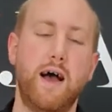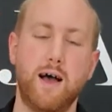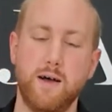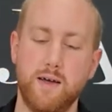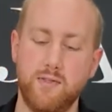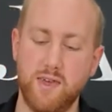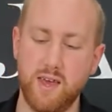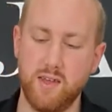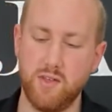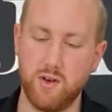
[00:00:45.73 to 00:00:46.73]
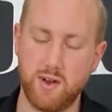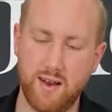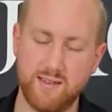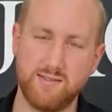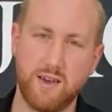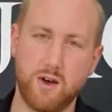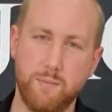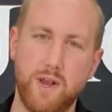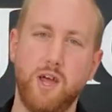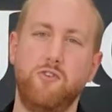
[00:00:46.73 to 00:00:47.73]
the classic
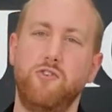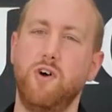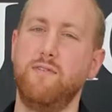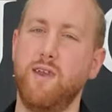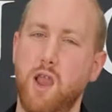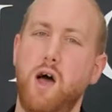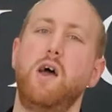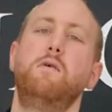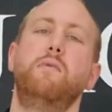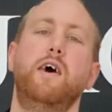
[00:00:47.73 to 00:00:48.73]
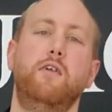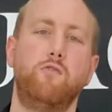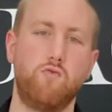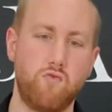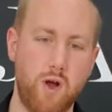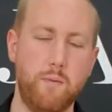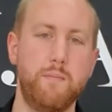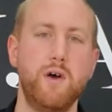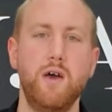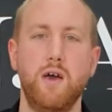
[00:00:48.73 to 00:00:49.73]
combination of lime and
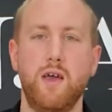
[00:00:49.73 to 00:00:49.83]
rum